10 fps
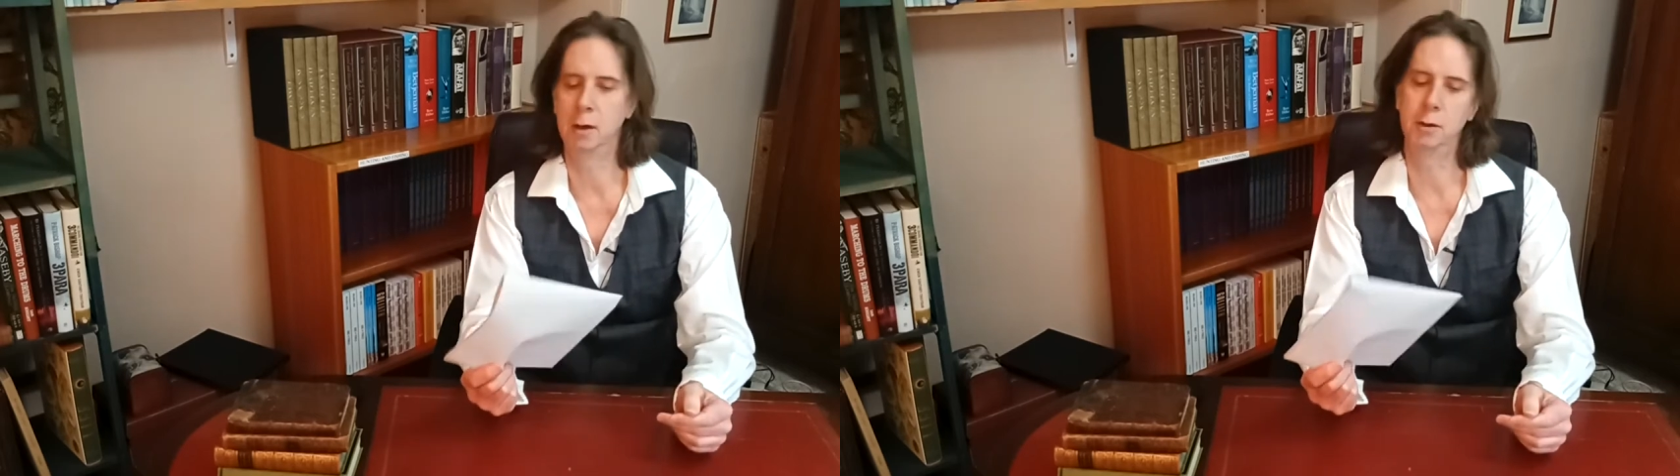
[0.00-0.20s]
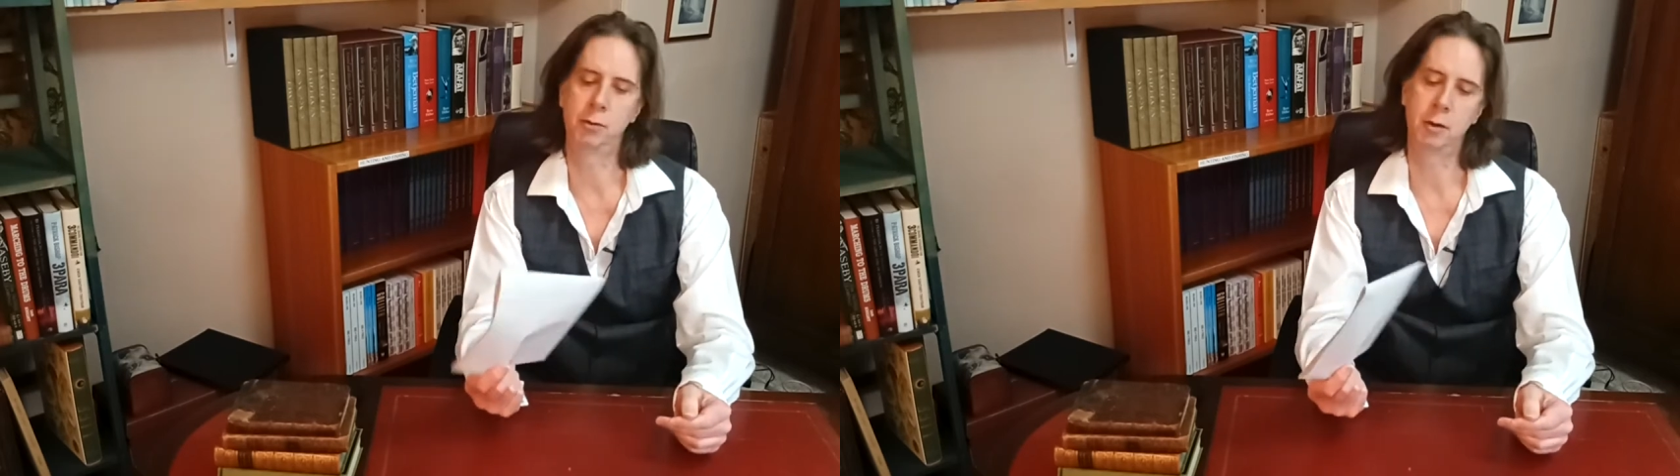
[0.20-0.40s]

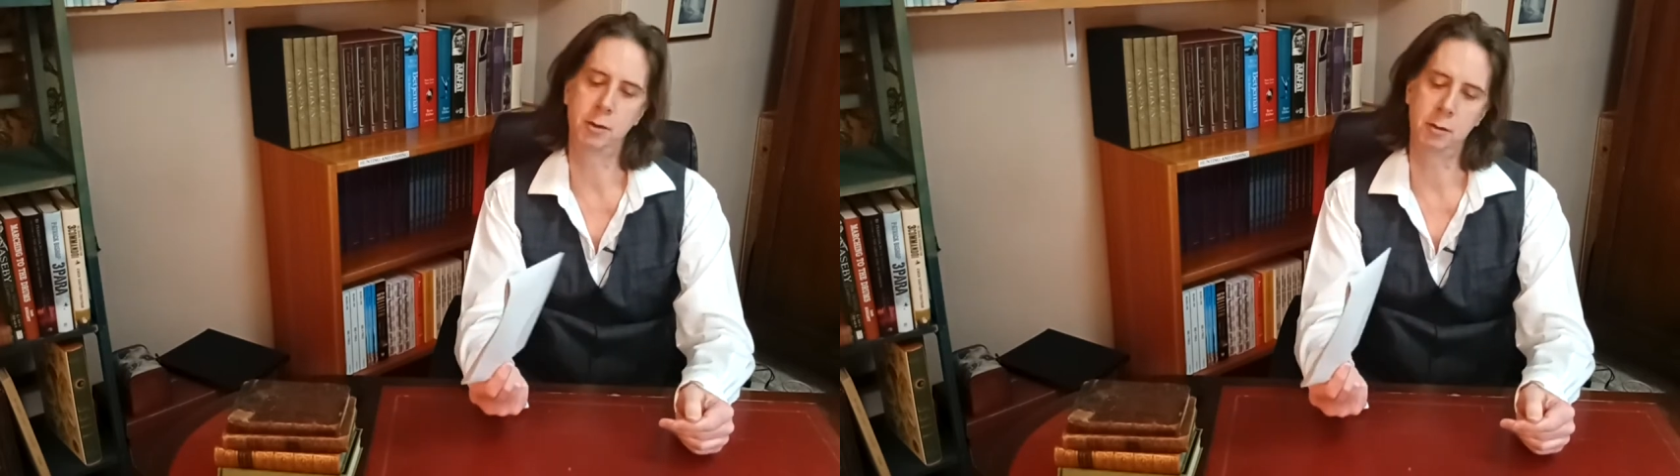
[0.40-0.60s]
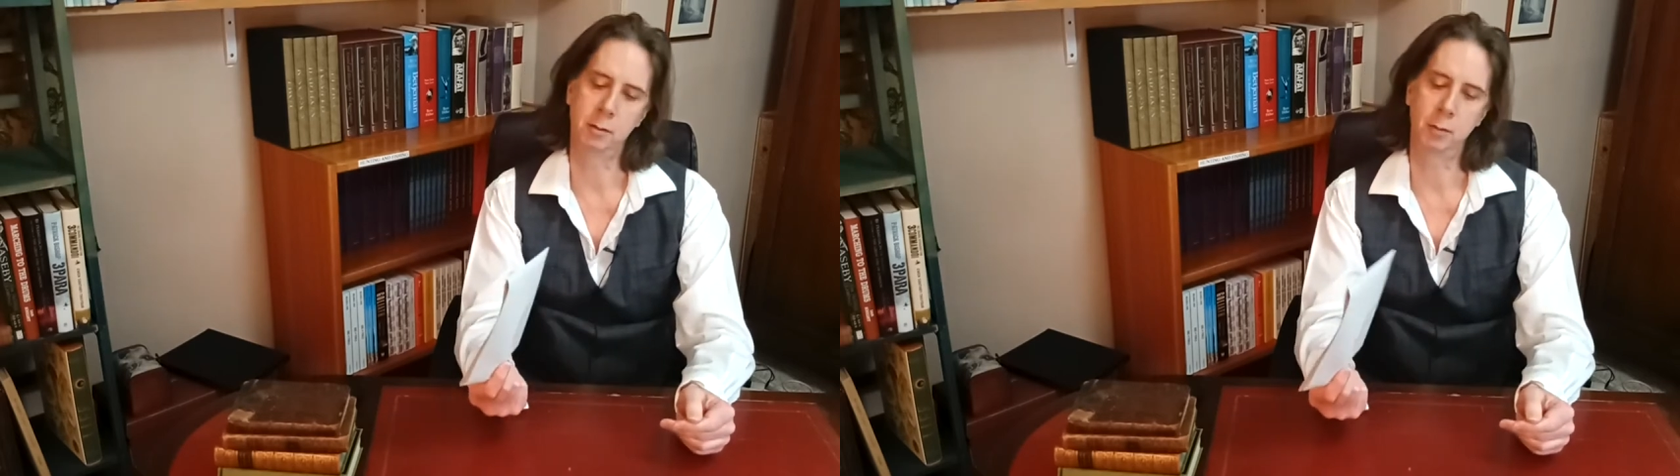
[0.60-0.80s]

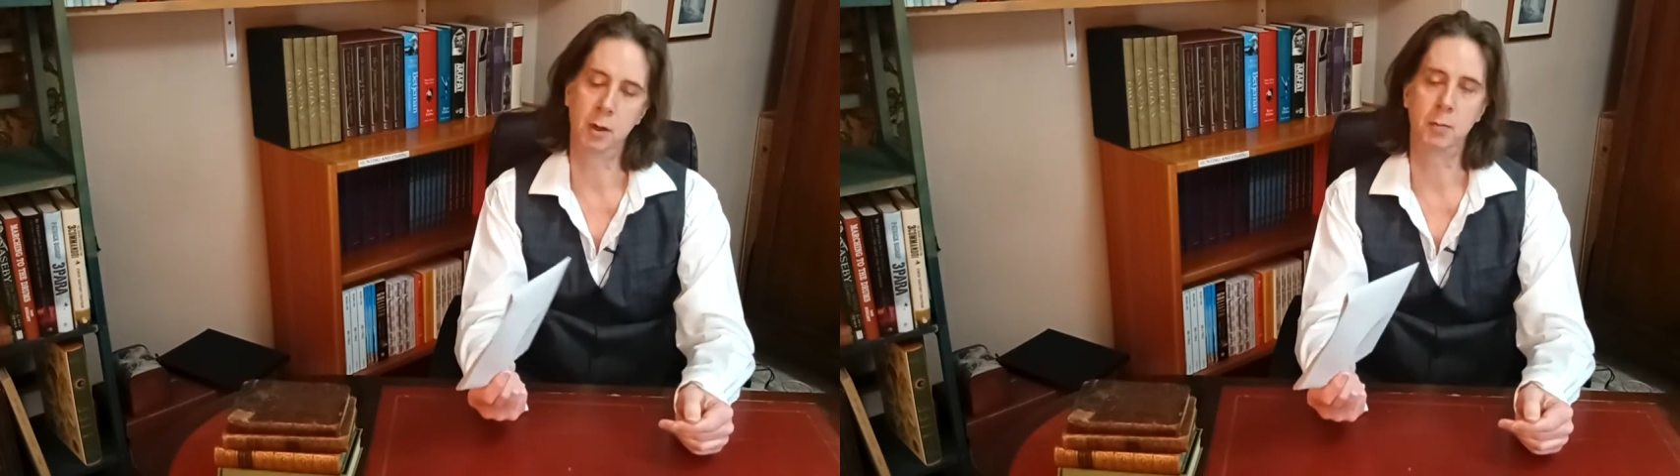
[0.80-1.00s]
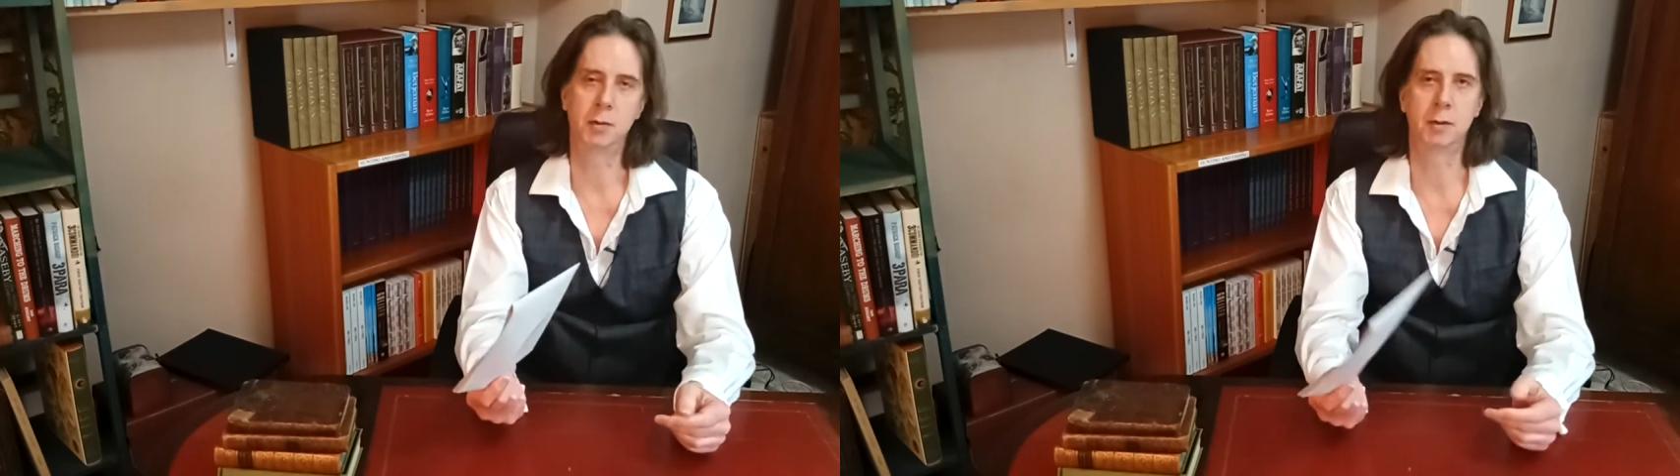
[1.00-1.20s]
illustration
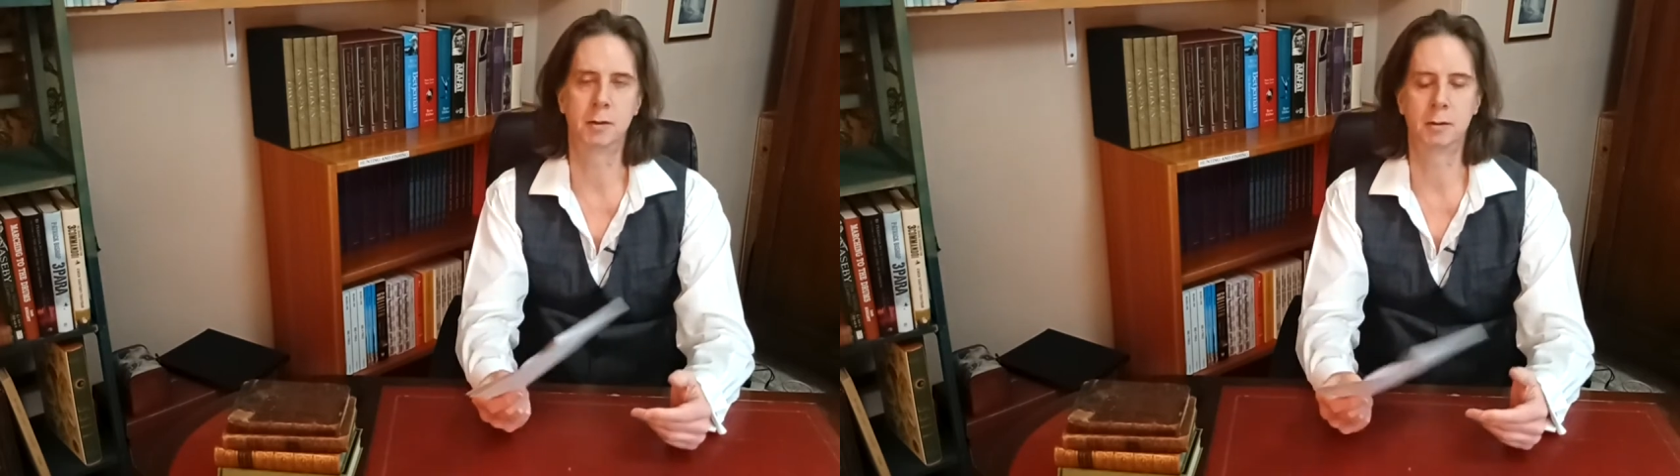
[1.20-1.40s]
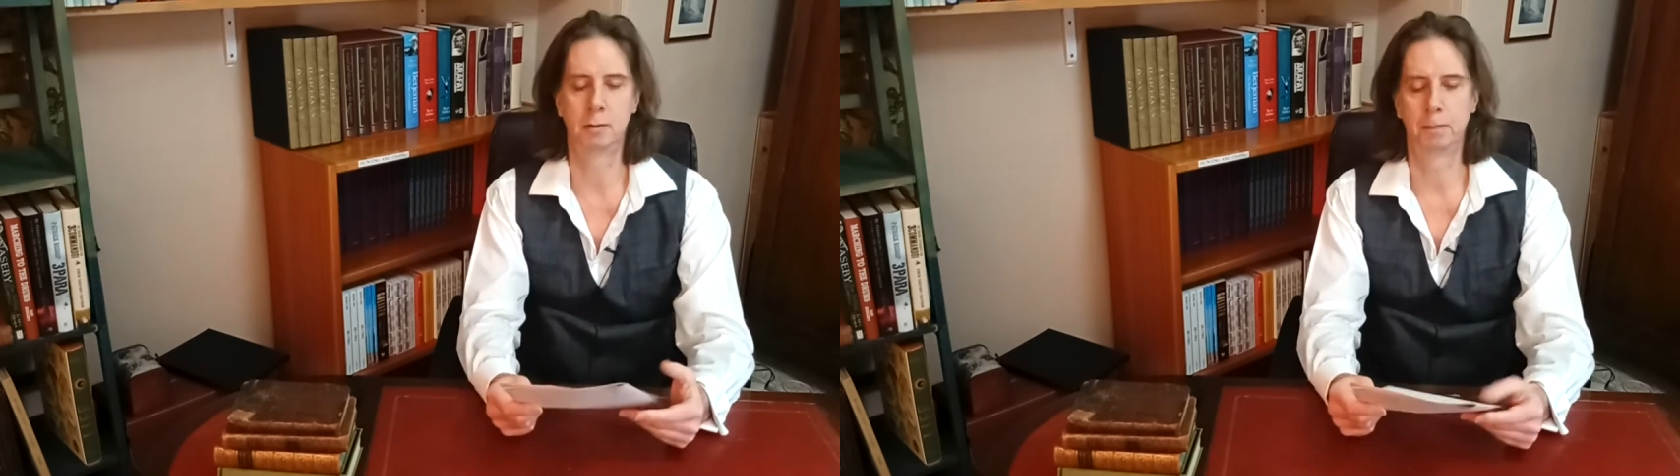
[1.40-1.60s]

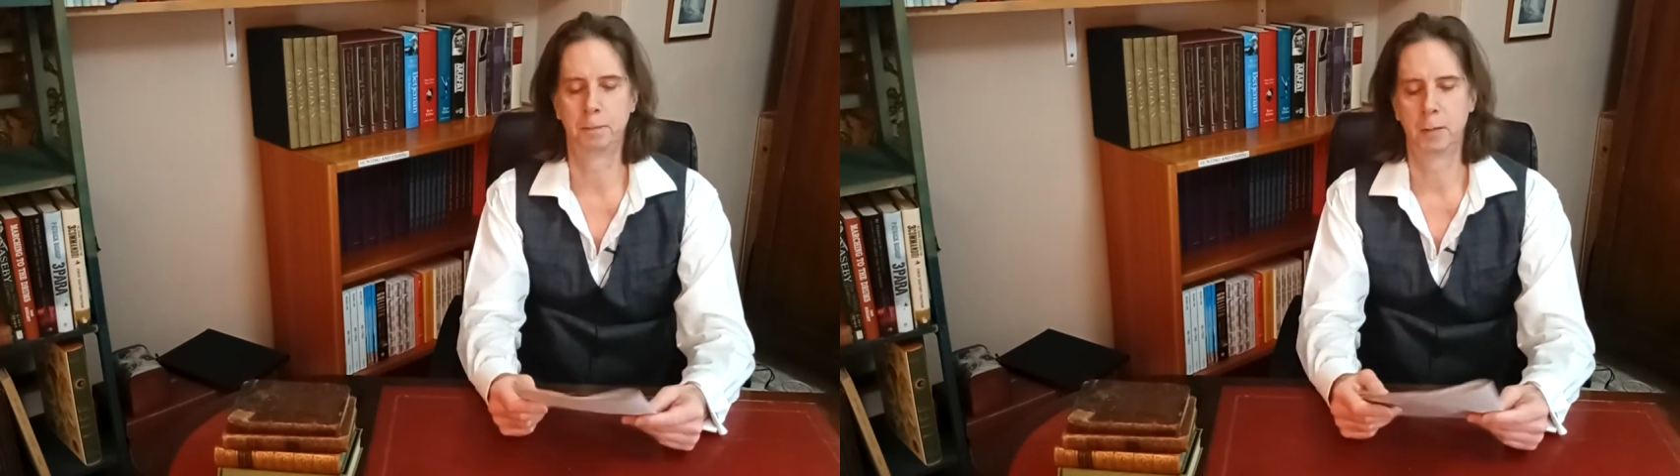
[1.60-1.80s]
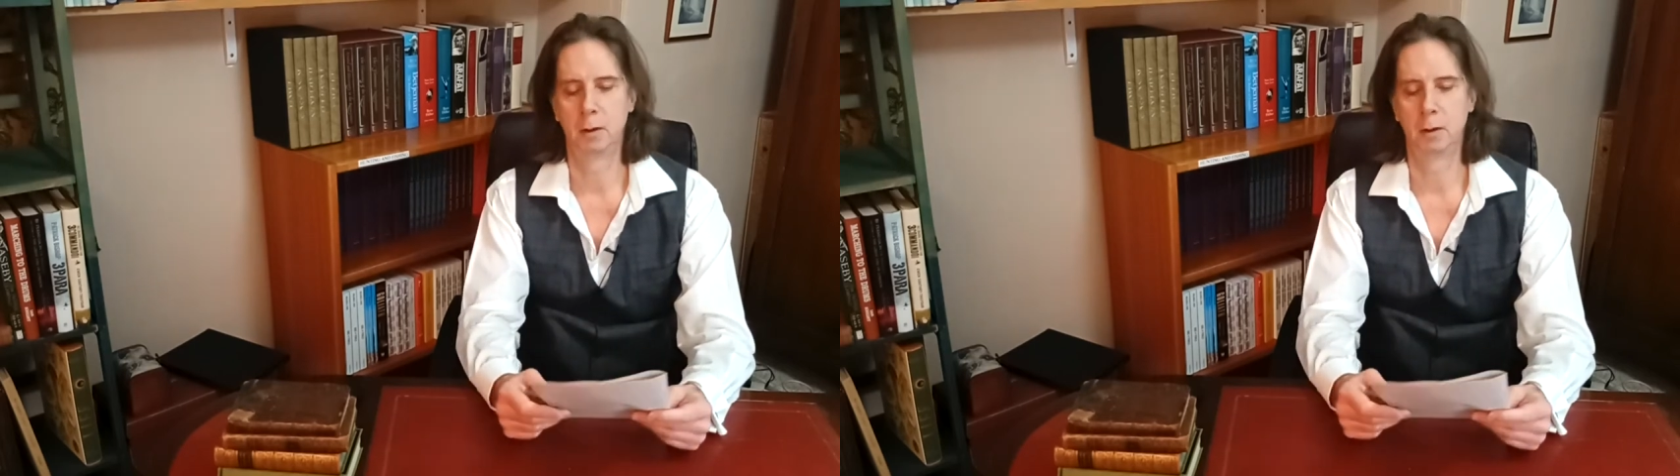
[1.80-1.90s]
purposes.